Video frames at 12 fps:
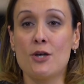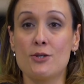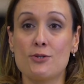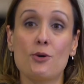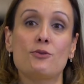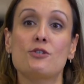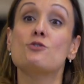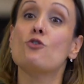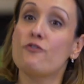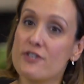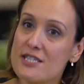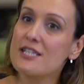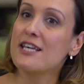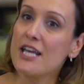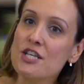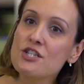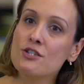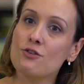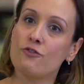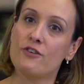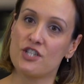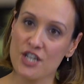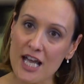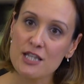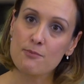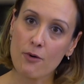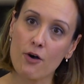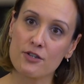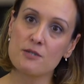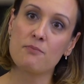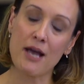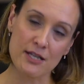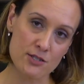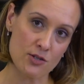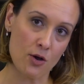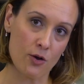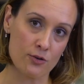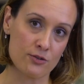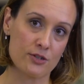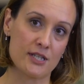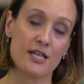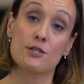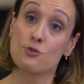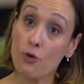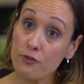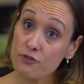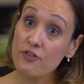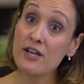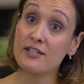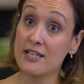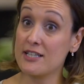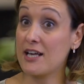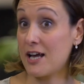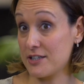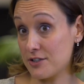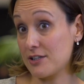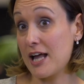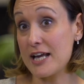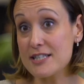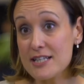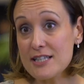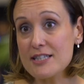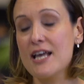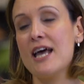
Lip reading: So the sophistication of a chatbot depends on the software that underlies it,